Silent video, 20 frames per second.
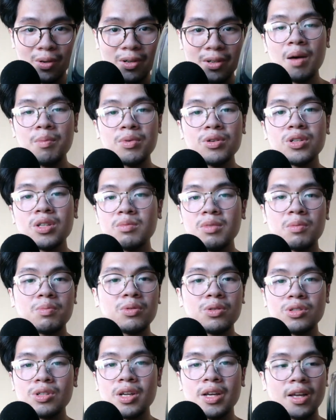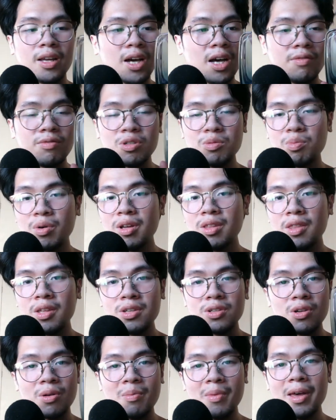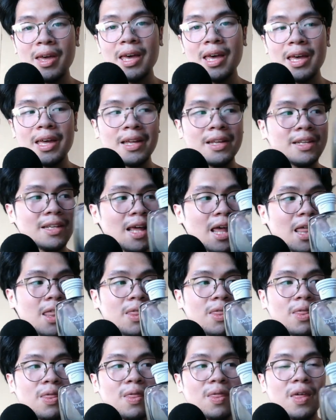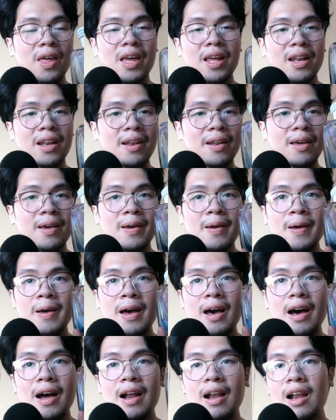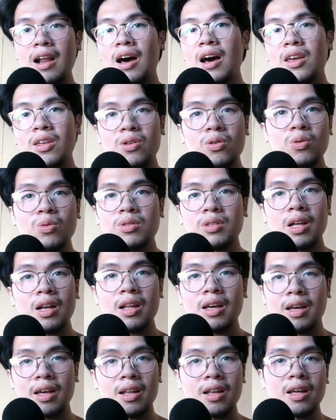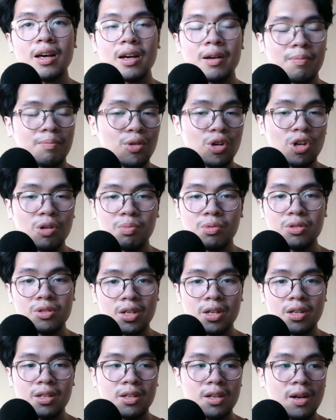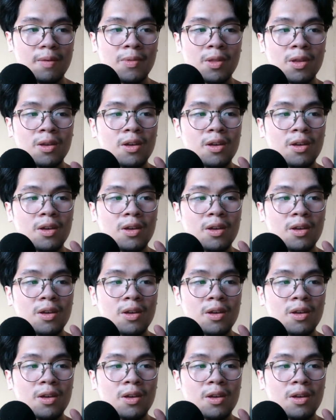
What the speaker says: Grabe siya mag-project. I've sprayed this on my hand and then ang layo talaga ng pinoproject niya.